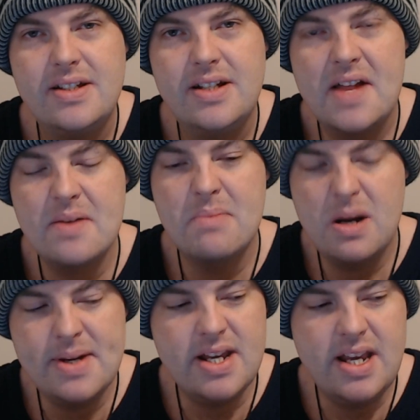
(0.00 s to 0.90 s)
At the
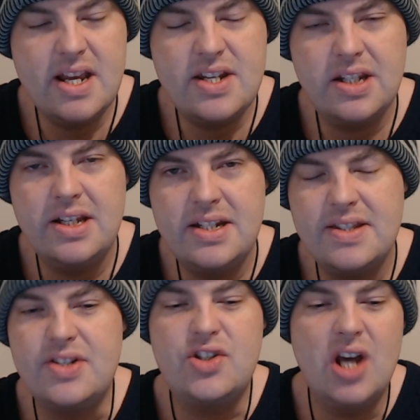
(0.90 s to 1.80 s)
moment, he's leading
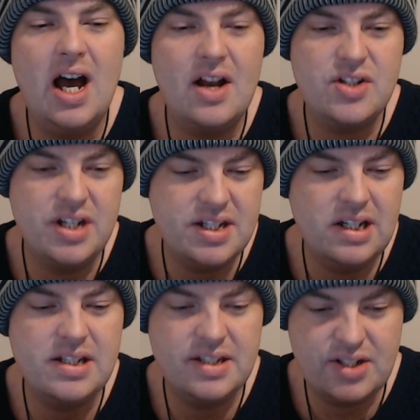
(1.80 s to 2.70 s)
this charge, and he's
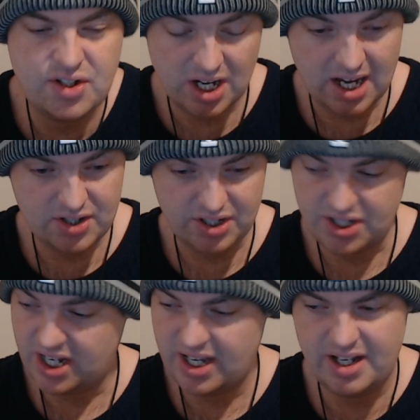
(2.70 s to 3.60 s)
leading this charge
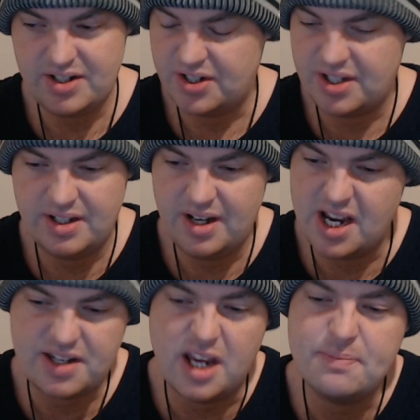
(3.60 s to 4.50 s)
into just,
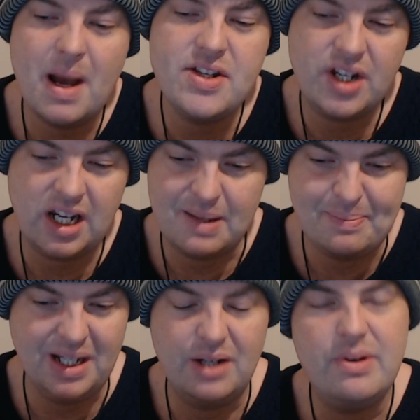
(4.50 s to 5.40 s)
he's basically a
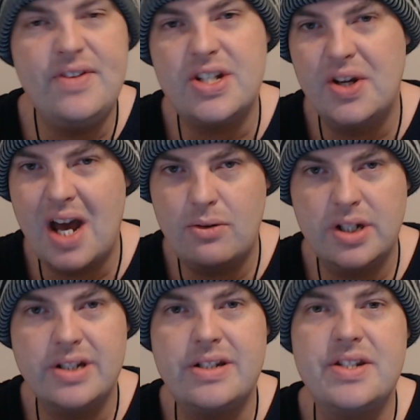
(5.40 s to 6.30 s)
pillar of his own
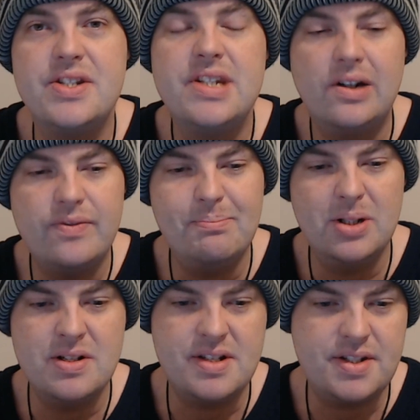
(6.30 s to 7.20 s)
arrogance and
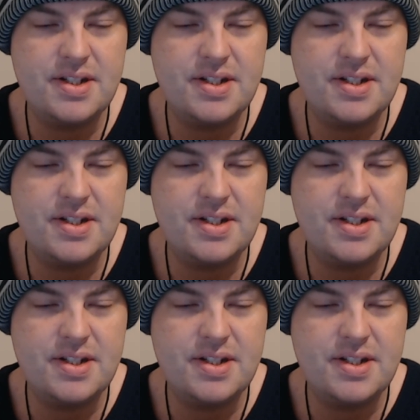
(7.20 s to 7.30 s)
self-importance.